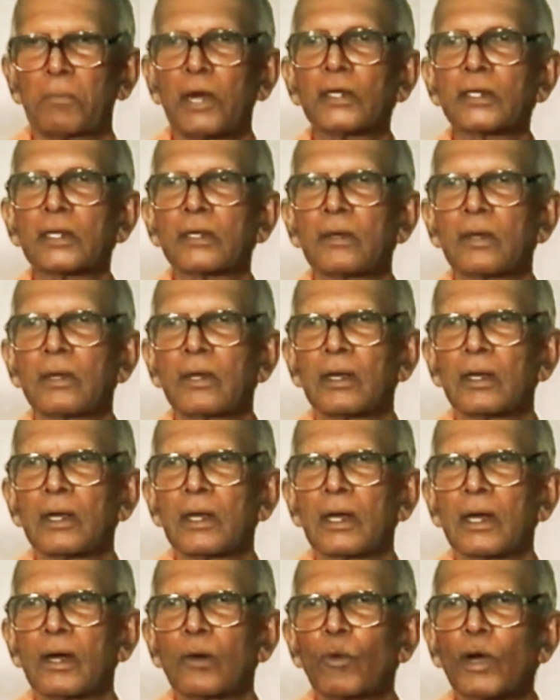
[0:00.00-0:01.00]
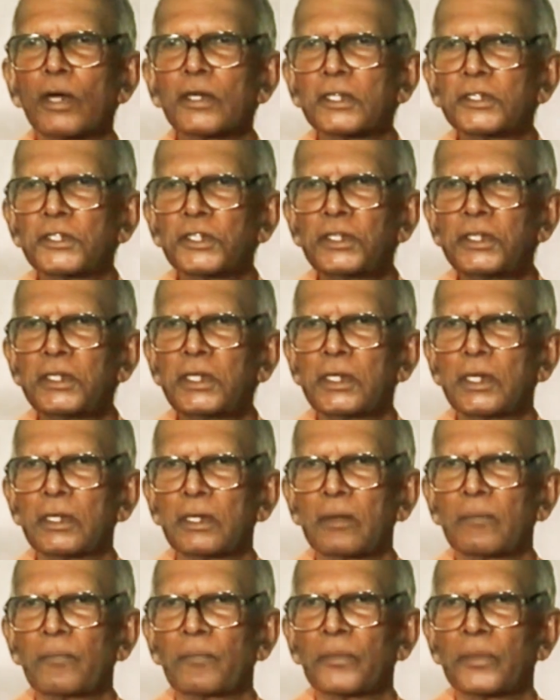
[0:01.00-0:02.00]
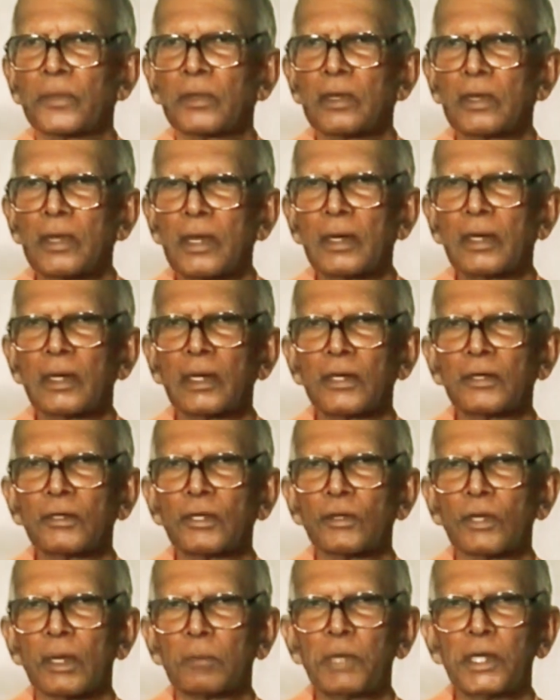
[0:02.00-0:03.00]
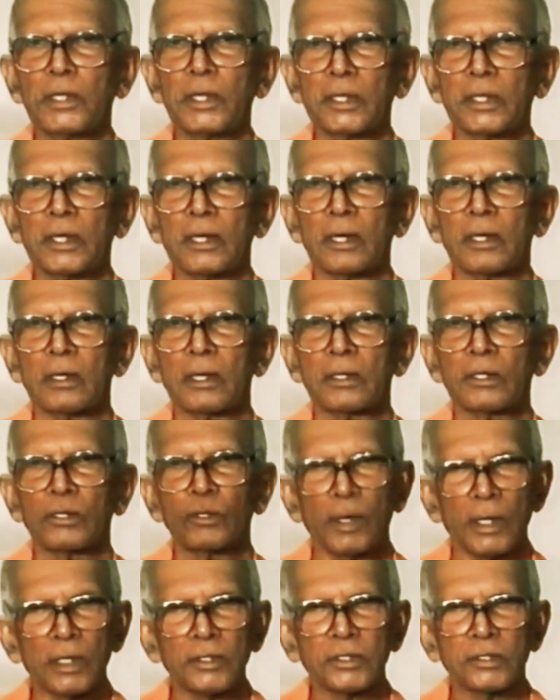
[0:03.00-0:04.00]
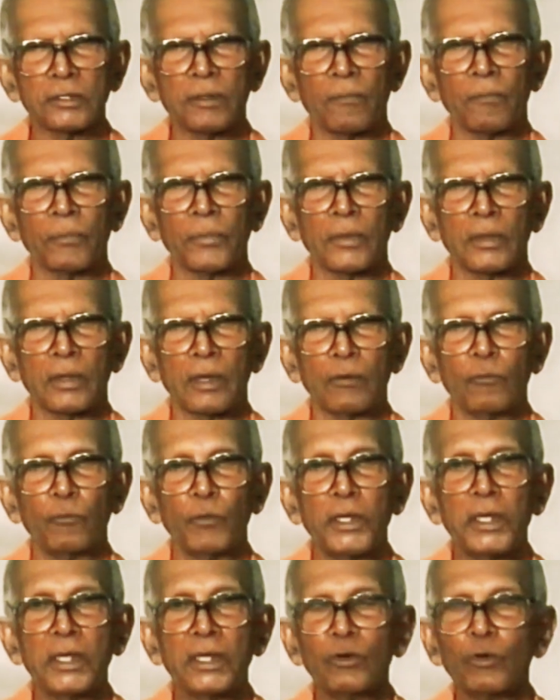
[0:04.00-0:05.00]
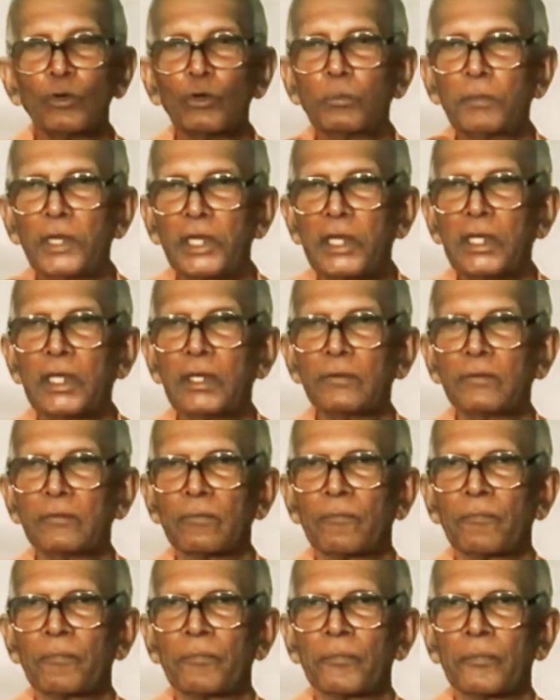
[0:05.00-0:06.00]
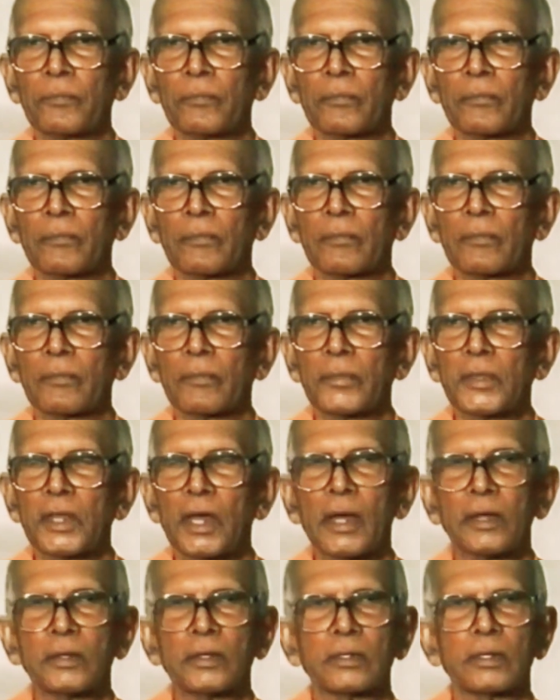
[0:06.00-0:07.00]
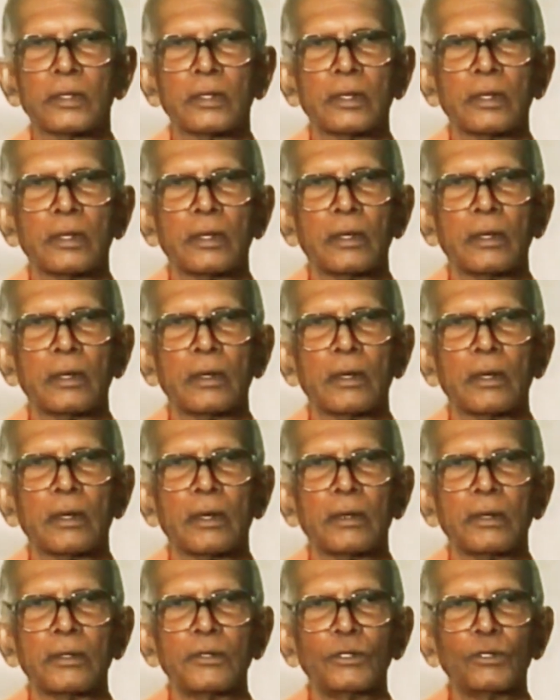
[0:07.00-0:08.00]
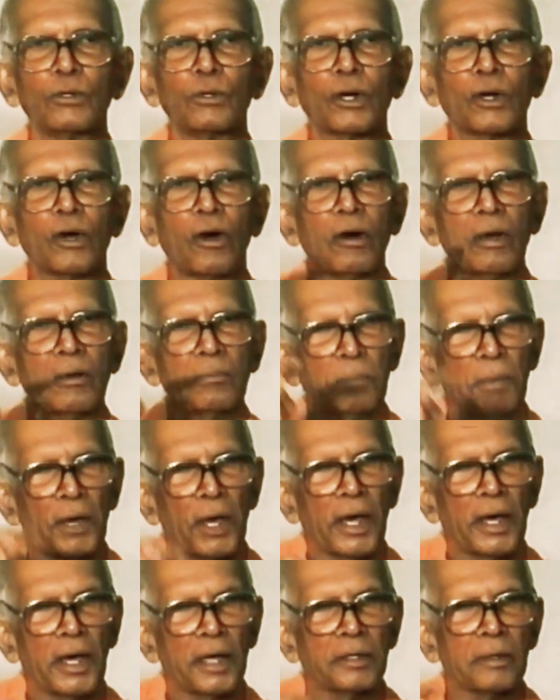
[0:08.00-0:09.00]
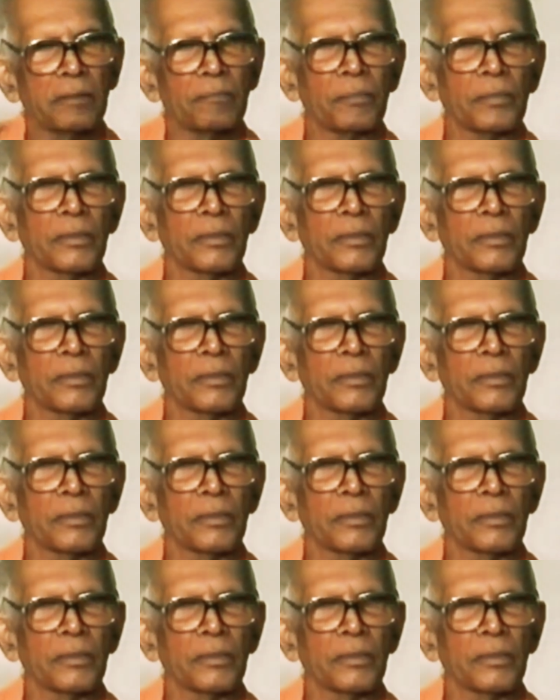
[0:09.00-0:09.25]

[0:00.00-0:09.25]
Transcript: But what is India, England or America to us? We who believe that you call man,